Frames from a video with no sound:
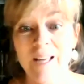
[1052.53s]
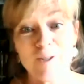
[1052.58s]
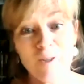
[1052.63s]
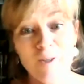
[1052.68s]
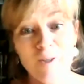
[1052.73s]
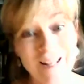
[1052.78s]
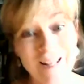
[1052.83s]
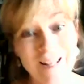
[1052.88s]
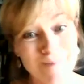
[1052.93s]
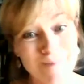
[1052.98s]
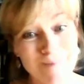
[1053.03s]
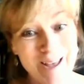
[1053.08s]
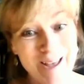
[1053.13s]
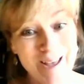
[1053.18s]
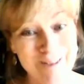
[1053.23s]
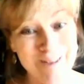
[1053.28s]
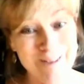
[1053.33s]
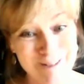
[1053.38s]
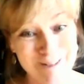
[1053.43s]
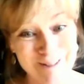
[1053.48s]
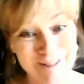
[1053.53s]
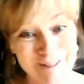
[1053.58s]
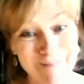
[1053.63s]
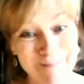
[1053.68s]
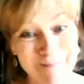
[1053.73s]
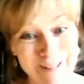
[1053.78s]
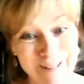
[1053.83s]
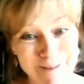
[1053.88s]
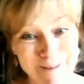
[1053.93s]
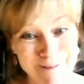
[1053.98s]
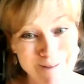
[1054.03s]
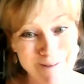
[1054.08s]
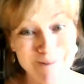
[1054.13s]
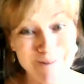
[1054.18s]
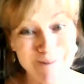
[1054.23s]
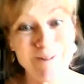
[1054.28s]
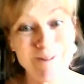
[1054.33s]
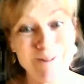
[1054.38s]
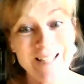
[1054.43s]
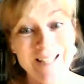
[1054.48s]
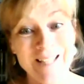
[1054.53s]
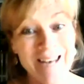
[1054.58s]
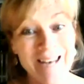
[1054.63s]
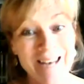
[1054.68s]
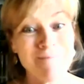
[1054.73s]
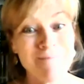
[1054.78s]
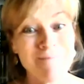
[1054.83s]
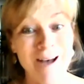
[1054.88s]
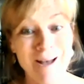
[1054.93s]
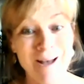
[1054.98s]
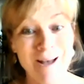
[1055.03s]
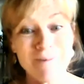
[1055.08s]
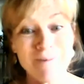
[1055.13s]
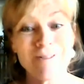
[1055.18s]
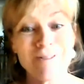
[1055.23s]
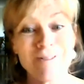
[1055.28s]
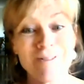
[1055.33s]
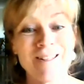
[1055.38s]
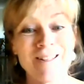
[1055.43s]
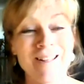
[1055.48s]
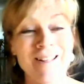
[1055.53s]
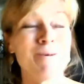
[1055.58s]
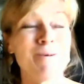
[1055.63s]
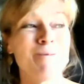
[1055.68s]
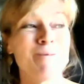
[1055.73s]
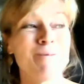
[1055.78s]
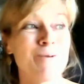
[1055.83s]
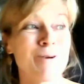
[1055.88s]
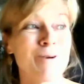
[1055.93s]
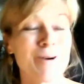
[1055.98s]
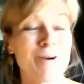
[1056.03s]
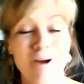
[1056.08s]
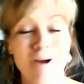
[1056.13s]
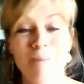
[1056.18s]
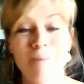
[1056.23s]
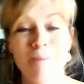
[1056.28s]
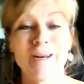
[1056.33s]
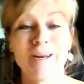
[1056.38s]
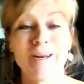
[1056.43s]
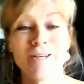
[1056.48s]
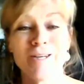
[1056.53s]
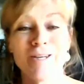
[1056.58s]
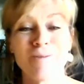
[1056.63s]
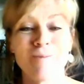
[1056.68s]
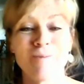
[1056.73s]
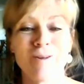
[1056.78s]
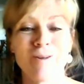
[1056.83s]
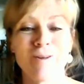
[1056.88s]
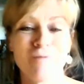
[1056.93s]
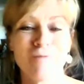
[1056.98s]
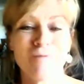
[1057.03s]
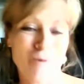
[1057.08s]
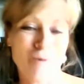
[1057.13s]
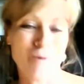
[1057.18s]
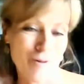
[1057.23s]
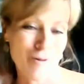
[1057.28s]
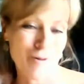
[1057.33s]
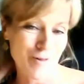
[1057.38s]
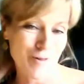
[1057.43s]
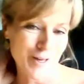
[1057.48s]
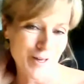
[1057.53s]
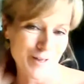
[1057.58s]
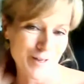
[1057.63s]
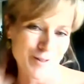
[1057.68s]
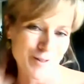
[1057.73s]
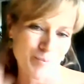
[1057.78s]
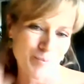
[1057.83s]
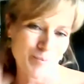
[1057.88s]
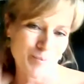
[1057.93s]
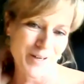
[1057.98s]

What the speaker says: So that's my other use of lemon. So it's kind of, I'm using lemon more in combination with a few other things,